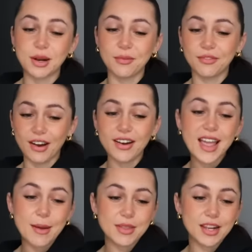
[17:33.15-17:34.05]
I'm very
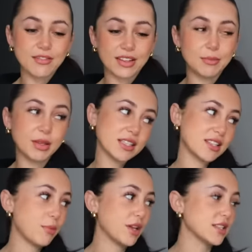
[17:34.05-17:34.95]
happy that I finally picked this
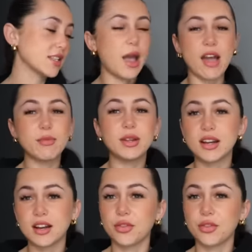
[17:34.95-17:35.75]
up because I haven't been in a